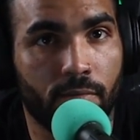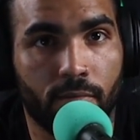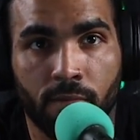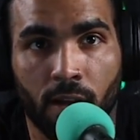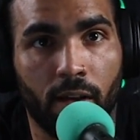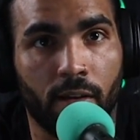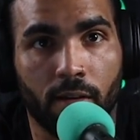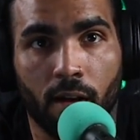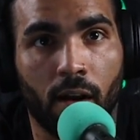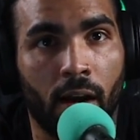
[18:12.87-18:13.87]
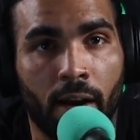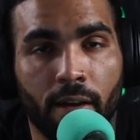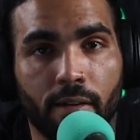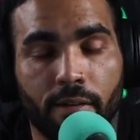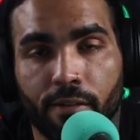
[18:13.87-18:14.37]
done. All right.
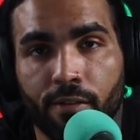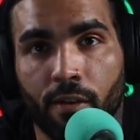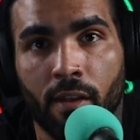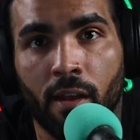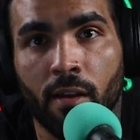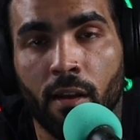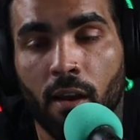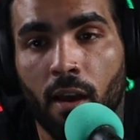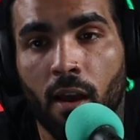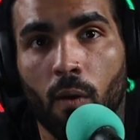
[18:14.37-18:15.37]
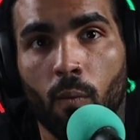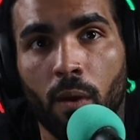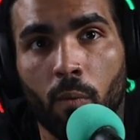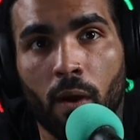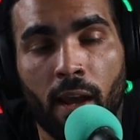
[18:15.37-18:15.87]
So then we
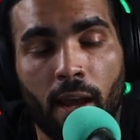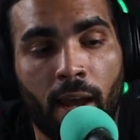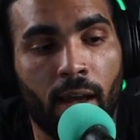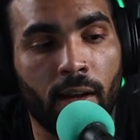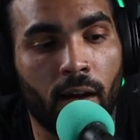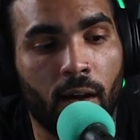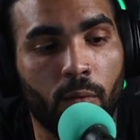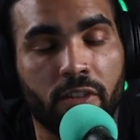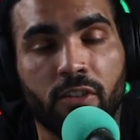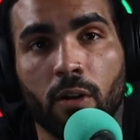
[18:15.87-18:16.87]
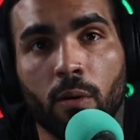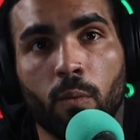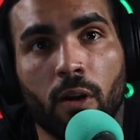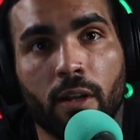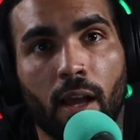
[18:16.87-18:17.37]
went and we started
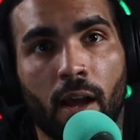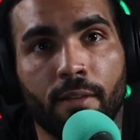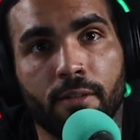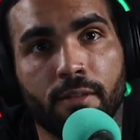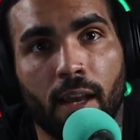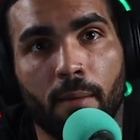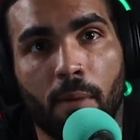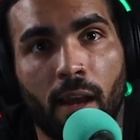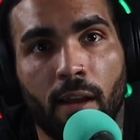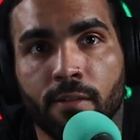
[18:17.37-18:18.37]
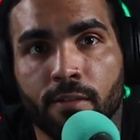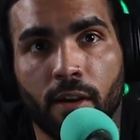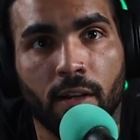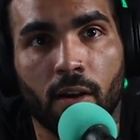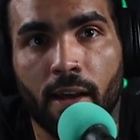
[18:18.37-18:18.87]
working on those campaigns,
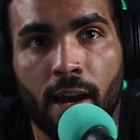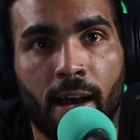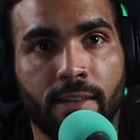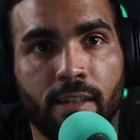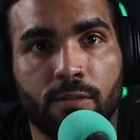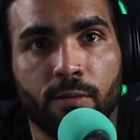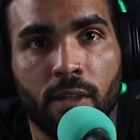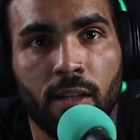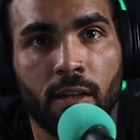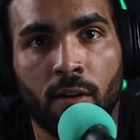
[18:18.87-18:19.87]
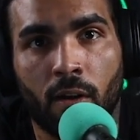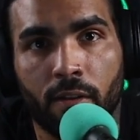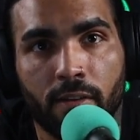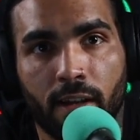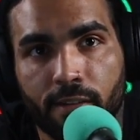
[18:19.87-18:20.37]
creating all the assets we needed, all the
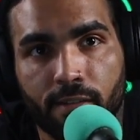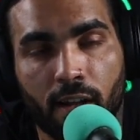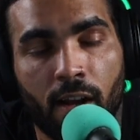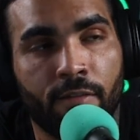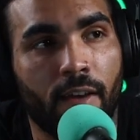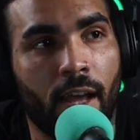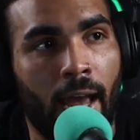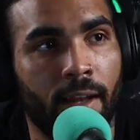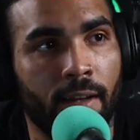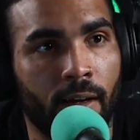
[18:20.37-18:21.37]
tech stuff. And